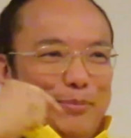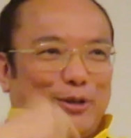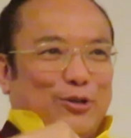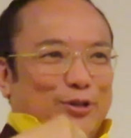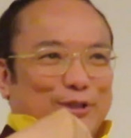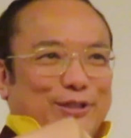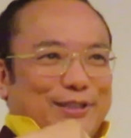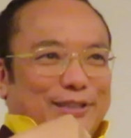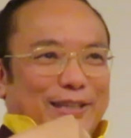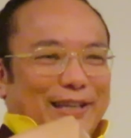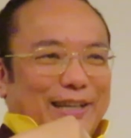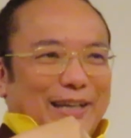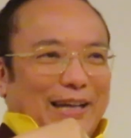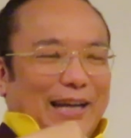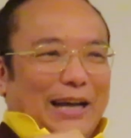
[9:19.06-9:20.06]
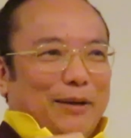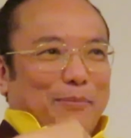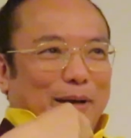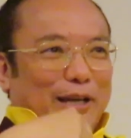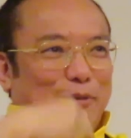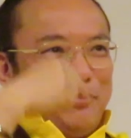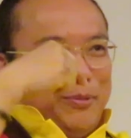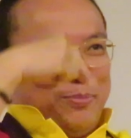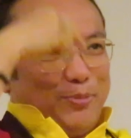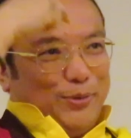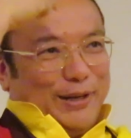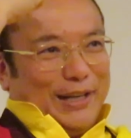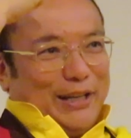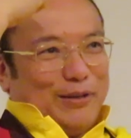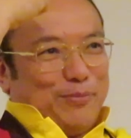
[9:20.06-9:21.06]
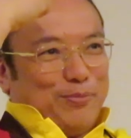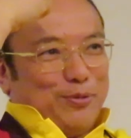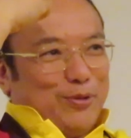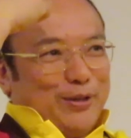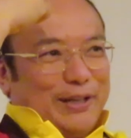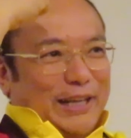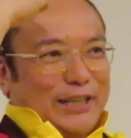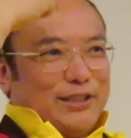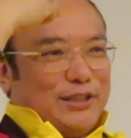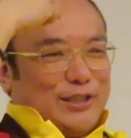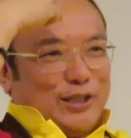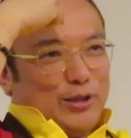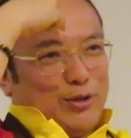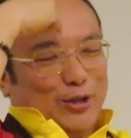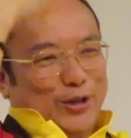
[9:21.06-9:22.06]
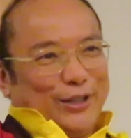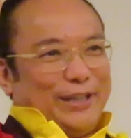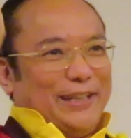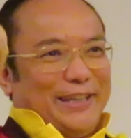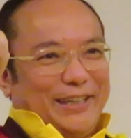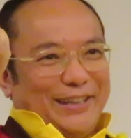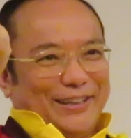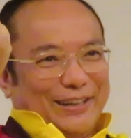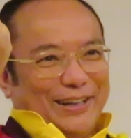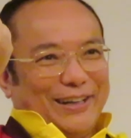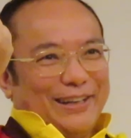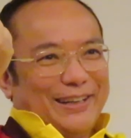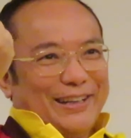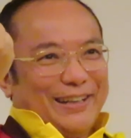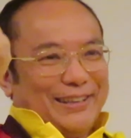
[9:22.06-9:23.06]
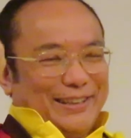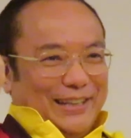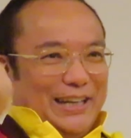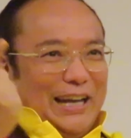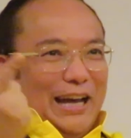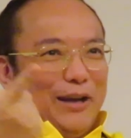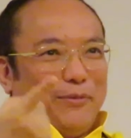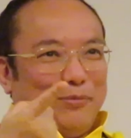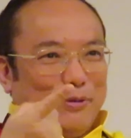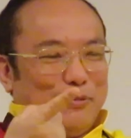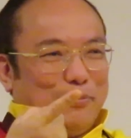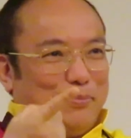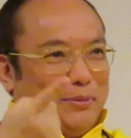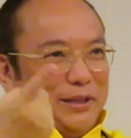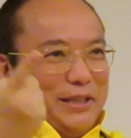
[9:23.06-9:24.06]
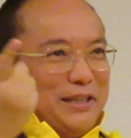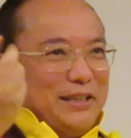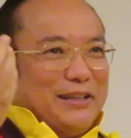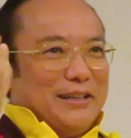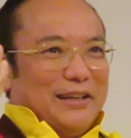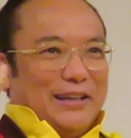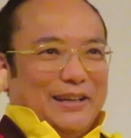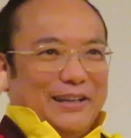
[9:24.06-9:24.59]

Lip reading: Because I might be praying for next 30 years, then I will be,